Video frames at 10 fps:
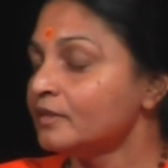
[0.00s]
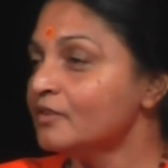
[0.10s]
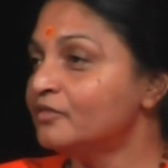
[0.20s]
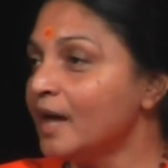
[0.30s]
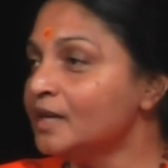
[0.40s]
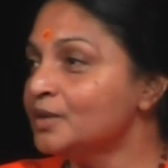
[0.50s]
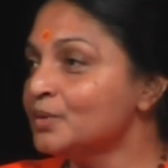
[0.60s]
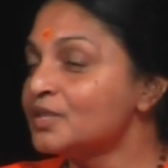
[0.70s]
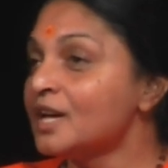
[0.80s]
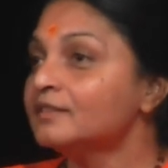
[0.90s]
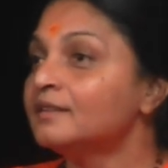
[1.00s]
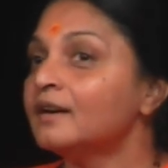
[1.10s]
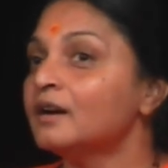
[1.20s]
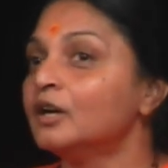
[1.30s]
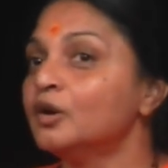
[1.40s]
values,
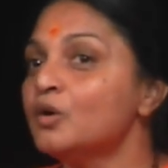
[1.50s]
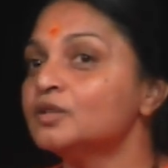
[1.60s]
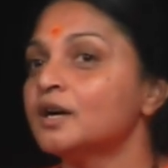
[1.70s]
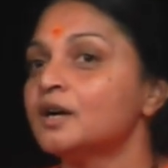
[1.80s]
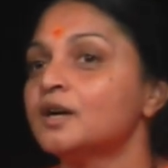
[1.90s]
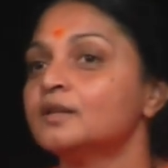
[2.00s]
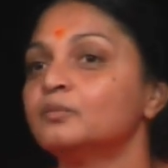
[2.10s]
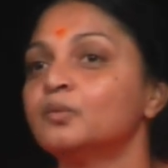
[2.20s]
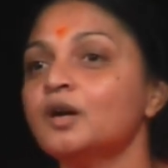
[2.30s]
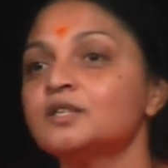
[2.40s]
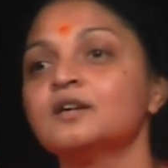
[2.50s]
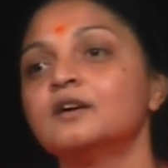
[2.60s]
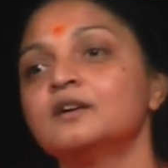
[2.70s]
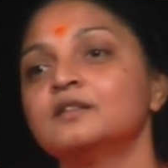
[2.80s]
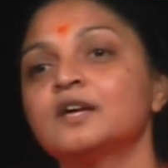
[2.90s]
there alone, but
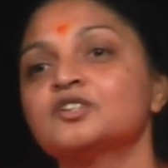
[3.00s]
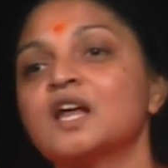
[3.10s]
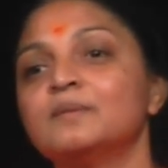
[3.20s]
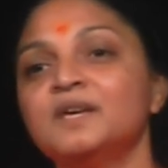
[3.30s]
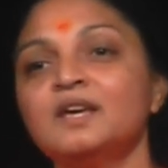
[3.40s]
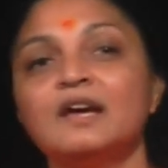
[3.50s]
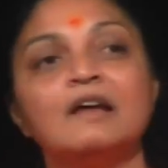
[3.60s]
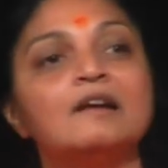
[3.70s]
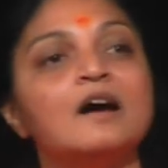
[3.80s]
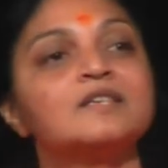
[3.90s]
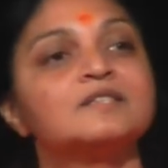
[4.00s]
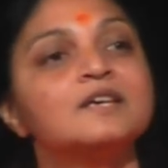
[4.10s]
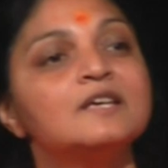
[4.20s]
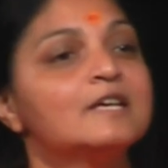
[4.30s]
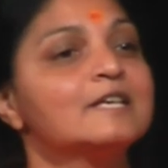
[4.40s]
there shall be
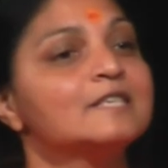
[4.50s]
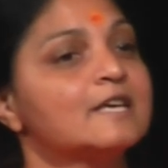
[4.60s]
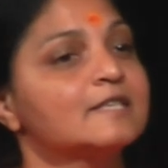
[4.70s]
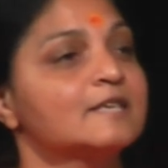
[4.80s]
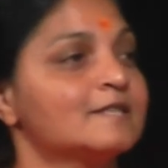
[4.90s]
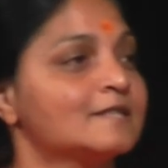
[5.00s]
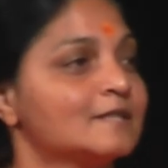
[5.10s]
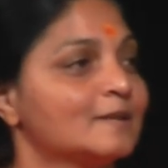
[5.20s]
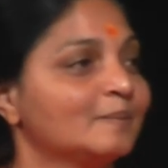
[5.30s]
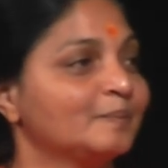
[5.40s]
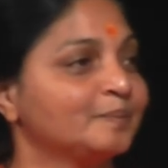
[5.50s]
lasting success.